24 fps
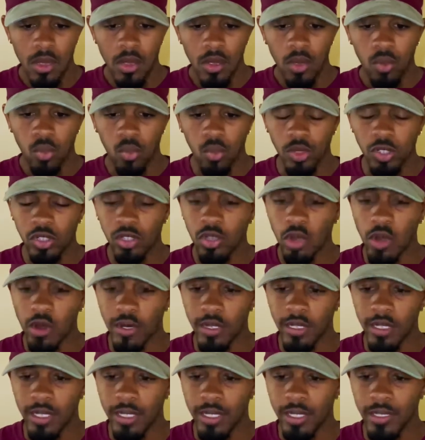we're starting
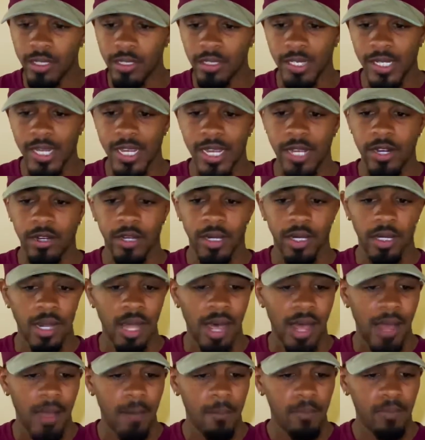to get in his ear a
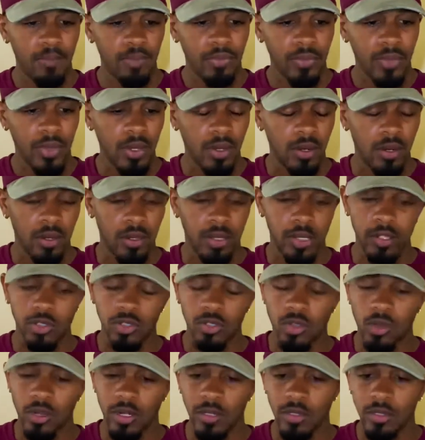lot. They're
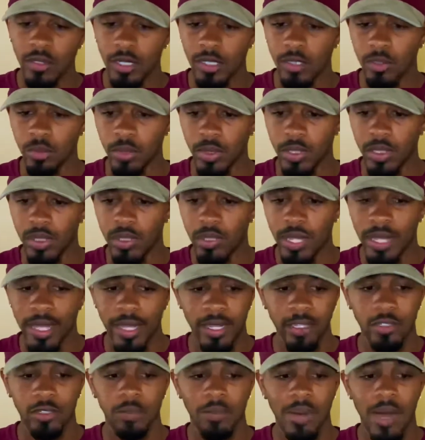starting to say some good
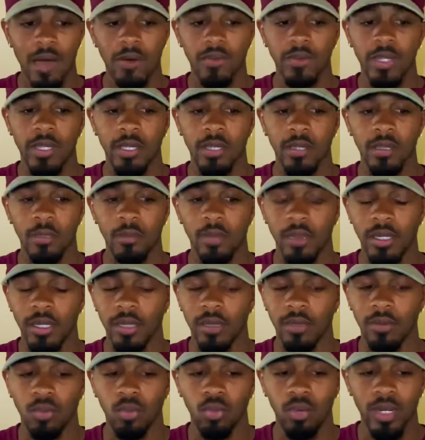things about him
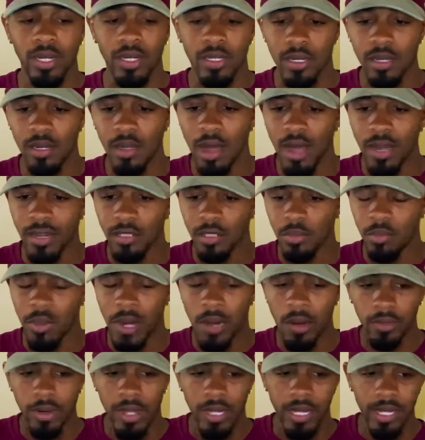and what he likes
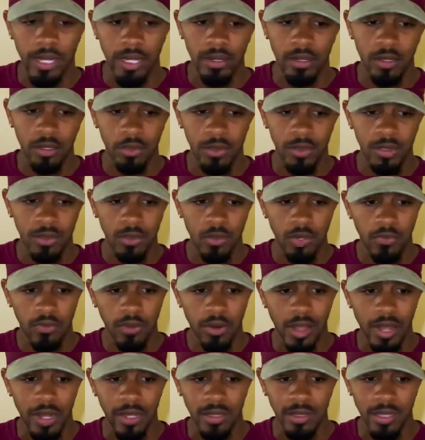about A&M and stuff
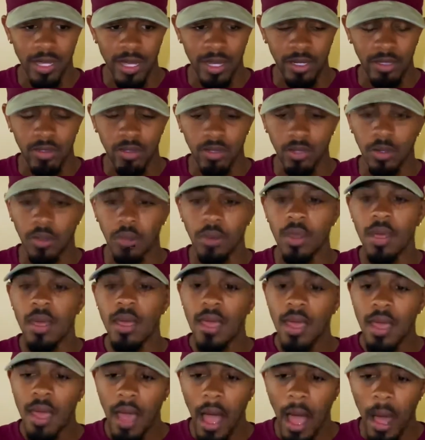like that. So
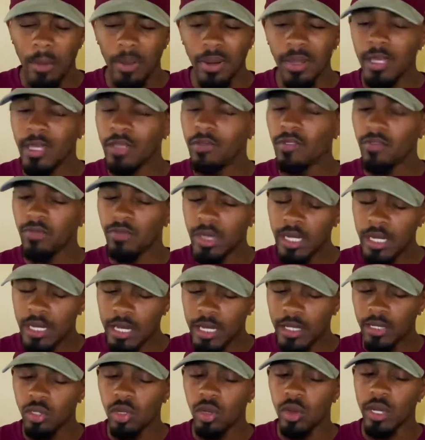I believe if he
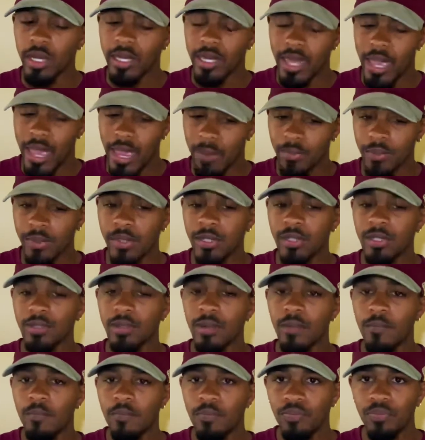gets on campus,
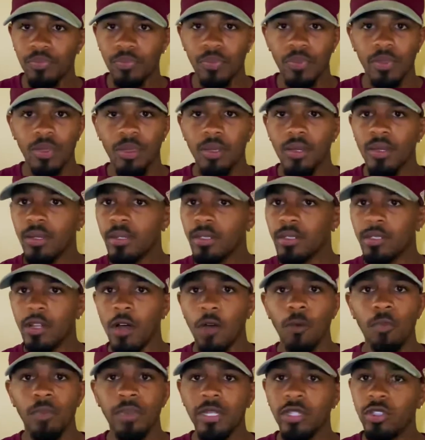
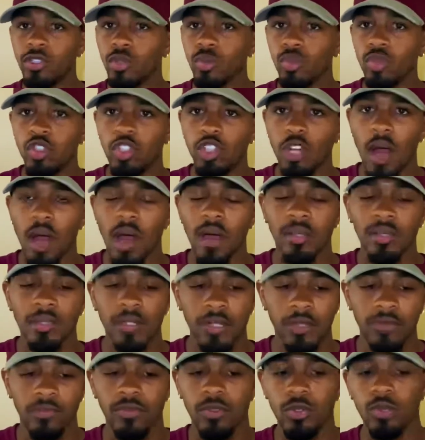don't be too shocked
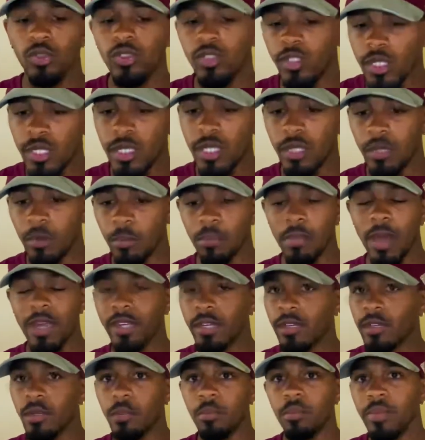if you see him make a
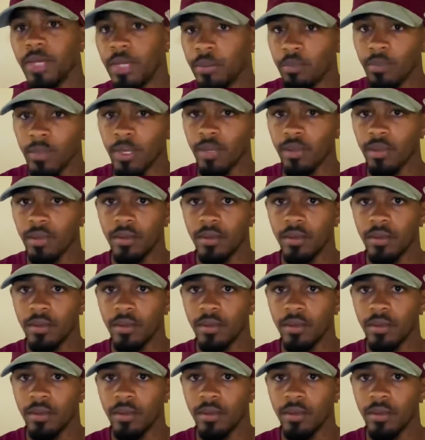commitment